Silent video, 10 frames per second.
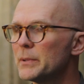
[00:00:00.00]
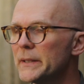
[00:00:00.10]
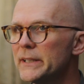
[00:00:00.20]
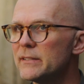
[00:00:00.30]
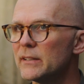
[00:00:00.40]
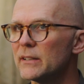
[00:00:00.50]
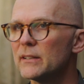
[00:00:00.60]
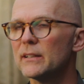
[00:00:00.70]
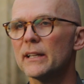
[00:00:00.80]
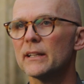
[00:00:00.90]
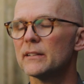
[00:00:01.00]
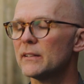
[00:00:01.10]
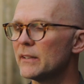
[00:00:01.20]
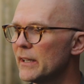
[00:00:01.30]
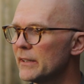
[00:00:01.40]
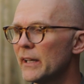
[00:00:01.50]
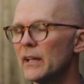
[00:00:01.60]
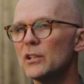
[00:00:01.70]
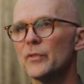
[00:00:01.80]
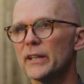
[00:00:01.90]
pleasing and, and
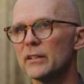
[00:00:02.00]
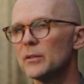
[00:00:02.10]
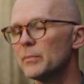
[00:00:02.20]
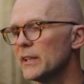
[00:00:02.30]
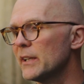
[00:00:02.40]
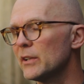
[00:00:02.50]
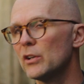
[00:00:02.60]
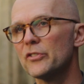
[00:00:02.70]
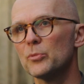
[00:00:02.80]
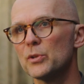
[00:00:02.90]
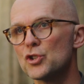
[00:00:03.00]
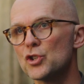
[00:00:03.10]
elevating, but it can also be